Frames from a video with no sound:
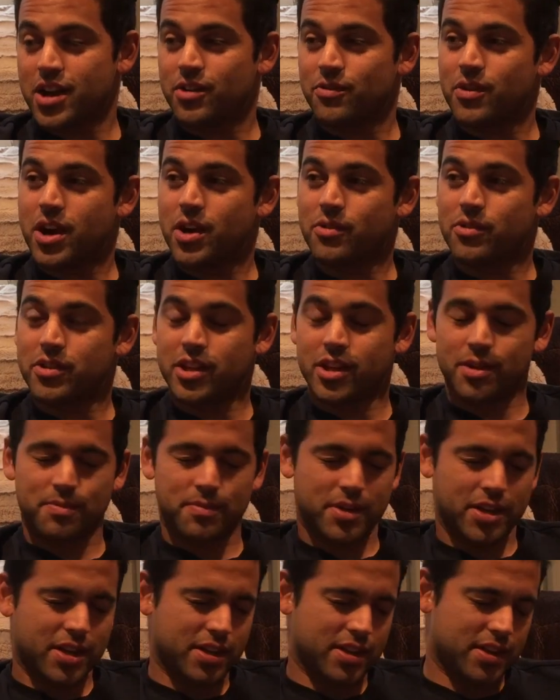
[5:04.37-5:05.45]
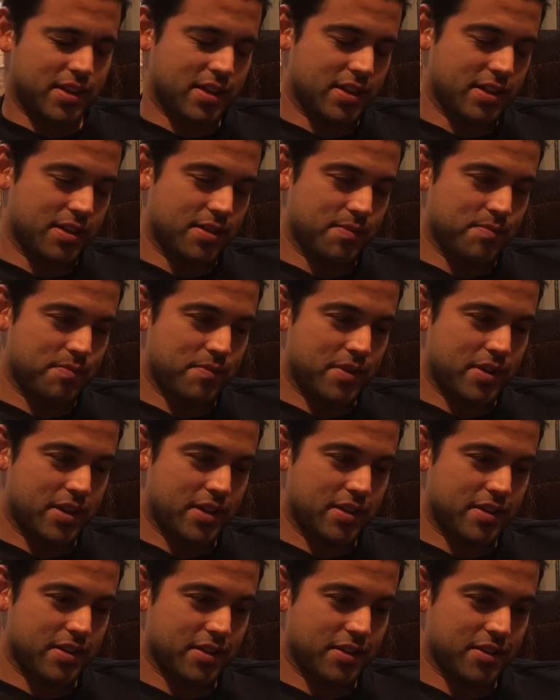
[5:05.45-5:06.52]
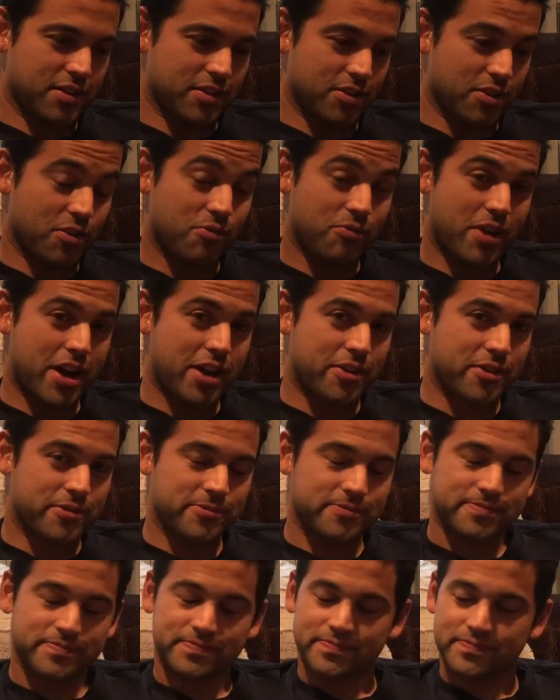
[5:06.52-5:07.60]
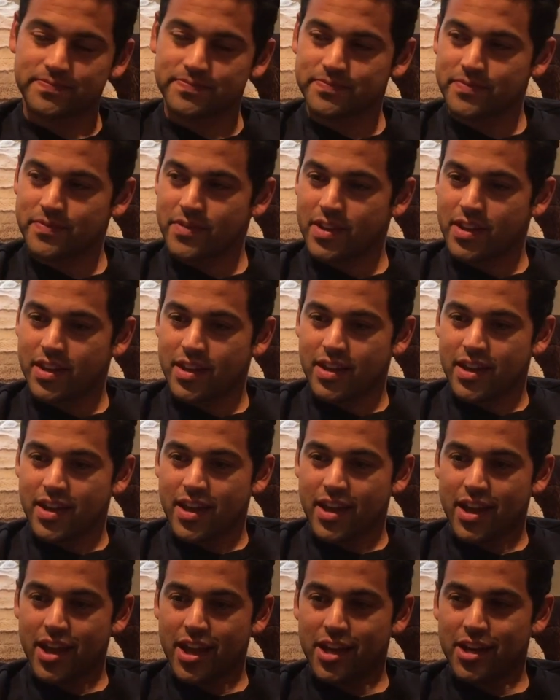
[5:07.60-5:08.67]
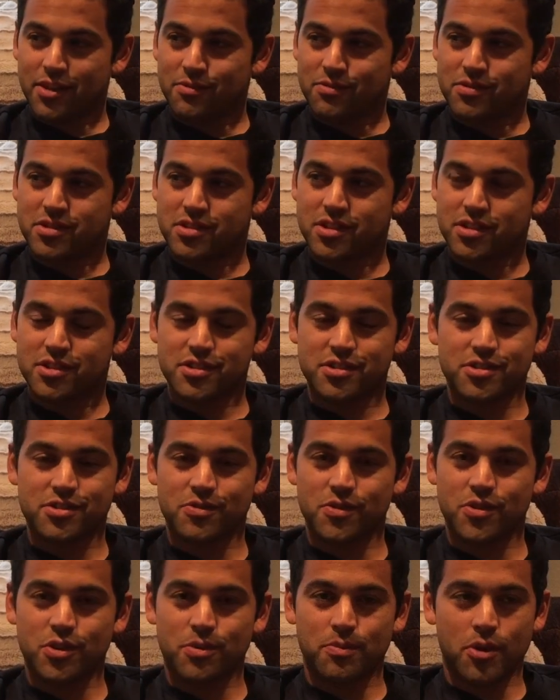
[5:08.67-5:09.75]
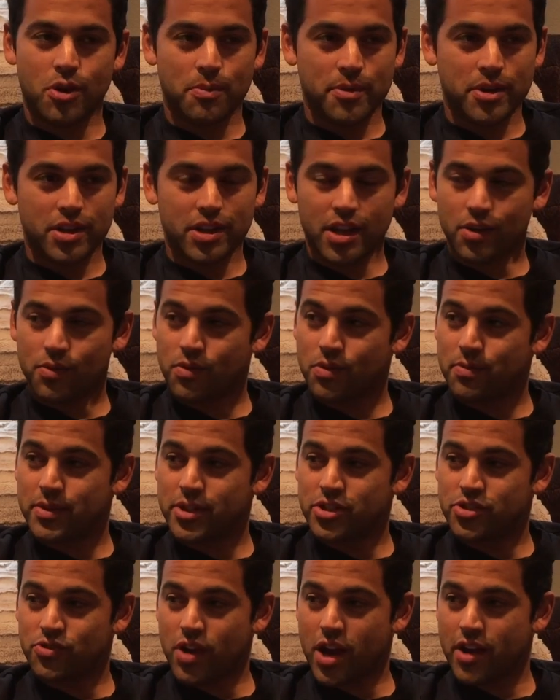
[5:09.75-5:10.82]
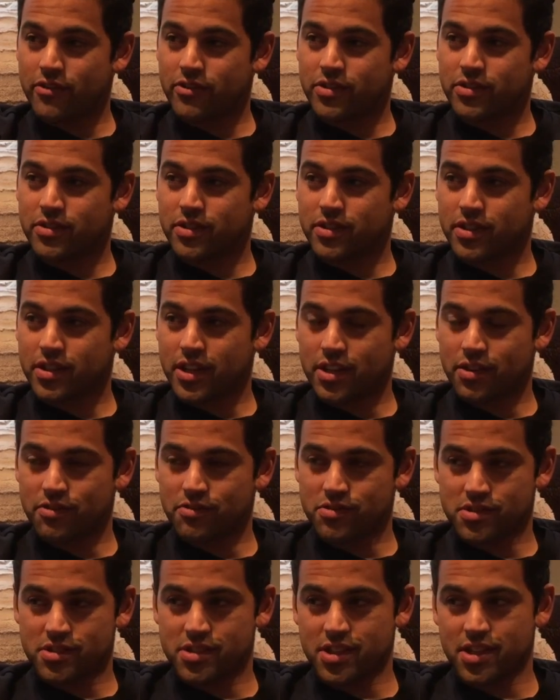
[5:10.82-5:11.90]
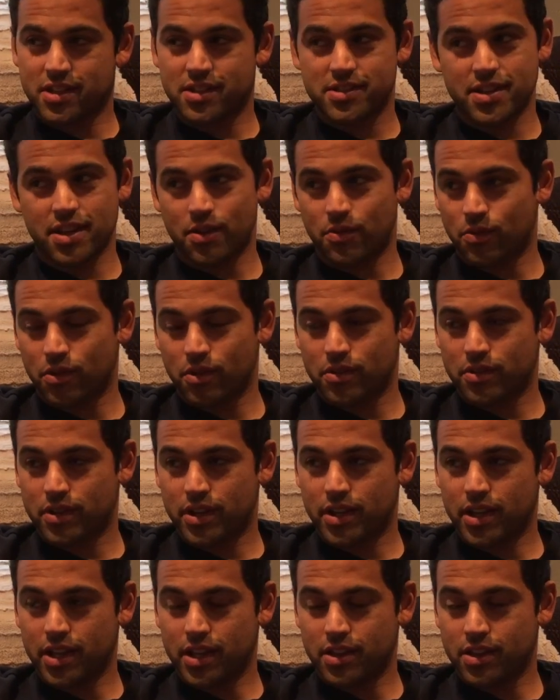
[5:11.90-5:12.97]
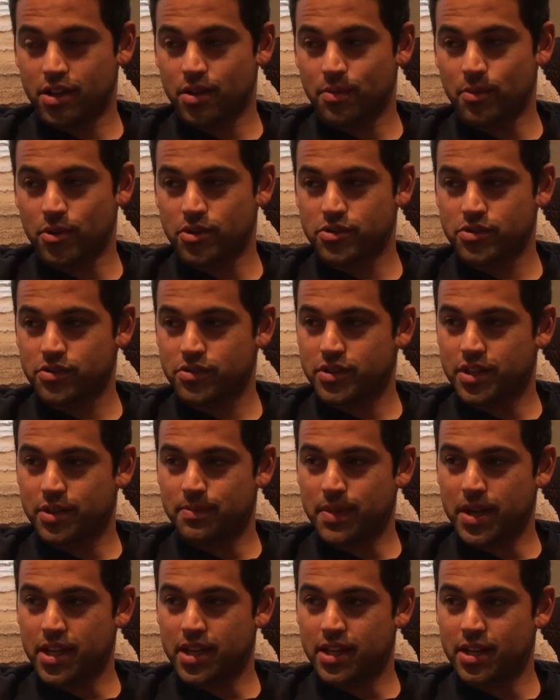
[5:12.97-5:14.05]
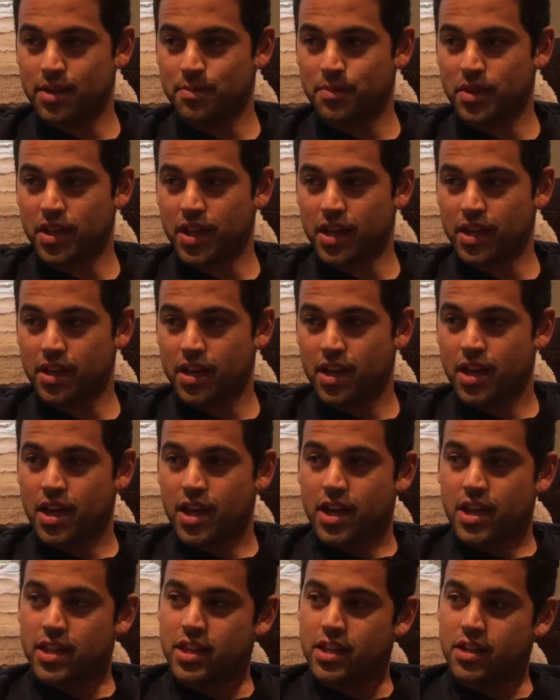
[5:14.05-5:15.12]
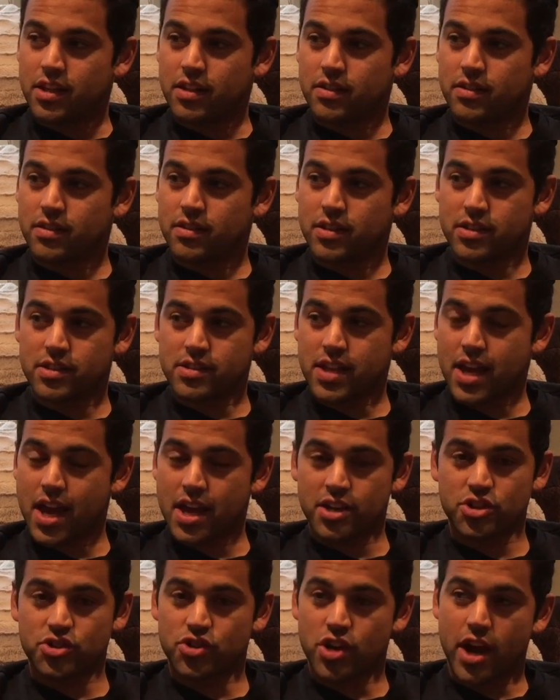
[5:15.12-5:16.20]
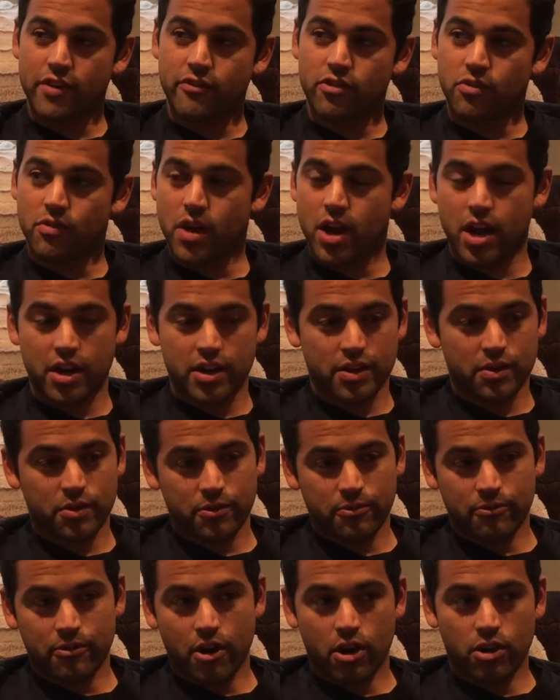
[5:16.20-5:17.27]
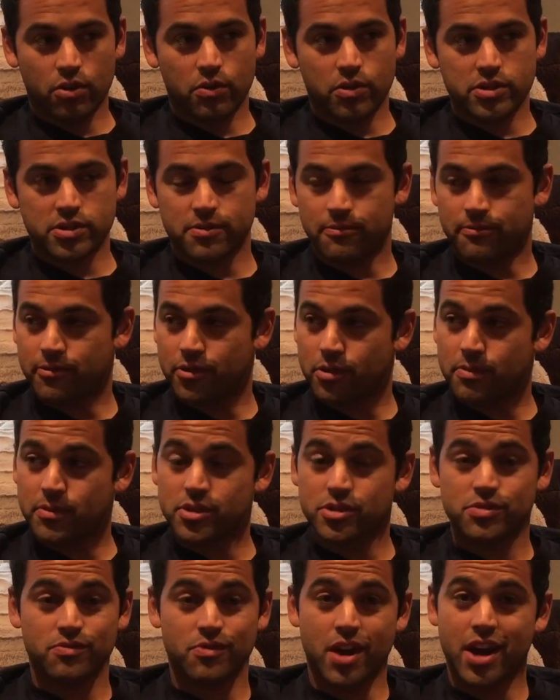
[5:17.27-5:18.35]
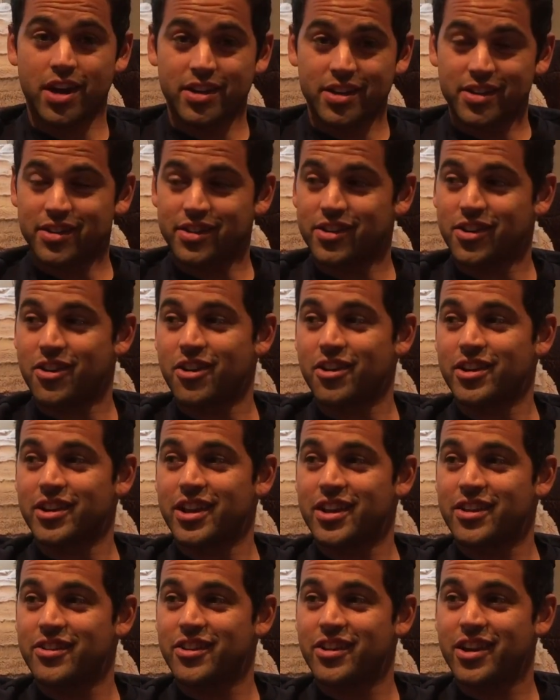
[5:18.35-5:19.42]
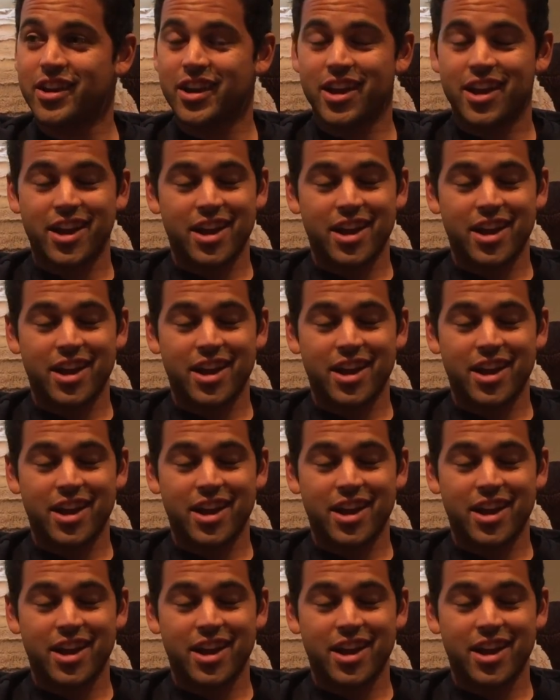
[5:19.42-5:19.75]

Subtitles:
riding around with him in the lowrider, and it was such a surreal moment. Like we would be driving, it was scenes that weren't in the commercial, didn't make it in, but like they just had us driving around, and they would follow us and film us riding in the car together.